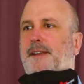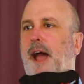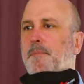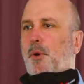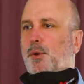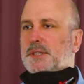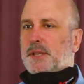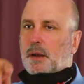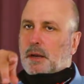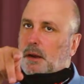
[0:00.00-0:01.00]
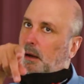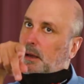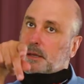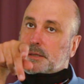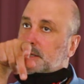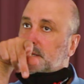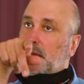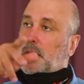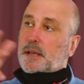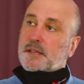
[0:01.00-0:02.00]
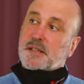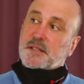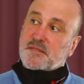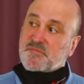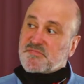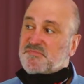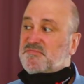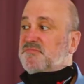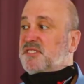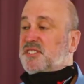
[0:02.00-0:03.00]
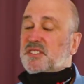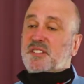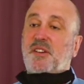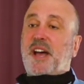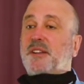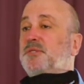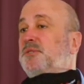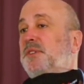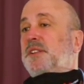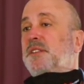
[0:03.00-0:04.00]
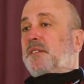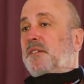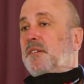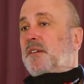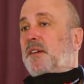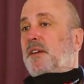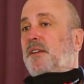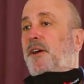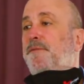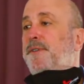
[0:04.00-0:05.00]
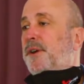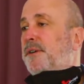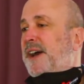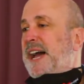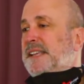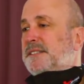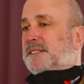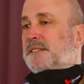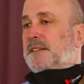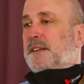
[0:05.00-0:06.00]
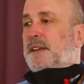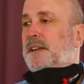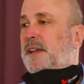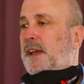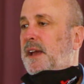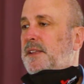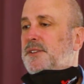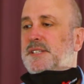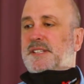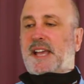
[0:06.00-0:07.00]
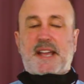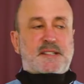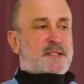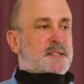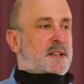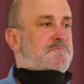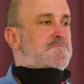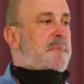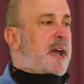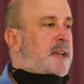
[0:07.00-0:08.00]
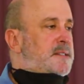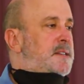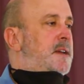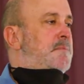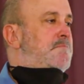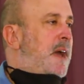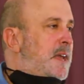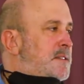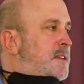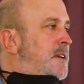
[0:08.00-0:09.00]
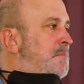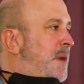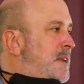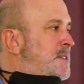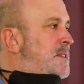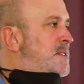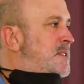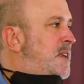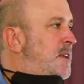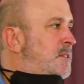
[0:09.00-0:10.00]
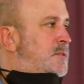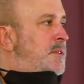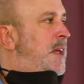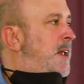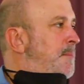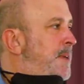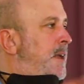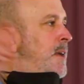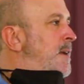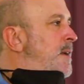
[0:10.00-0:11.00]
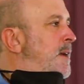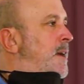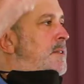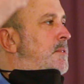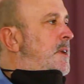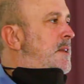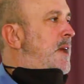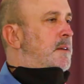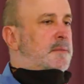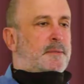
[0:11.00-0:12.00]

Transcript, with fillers: Die box down it all. He's just there. He's just, he just know how to do it. No fear of heights. And he just has this amazing, amazing, amazing skill to get up there and to get down.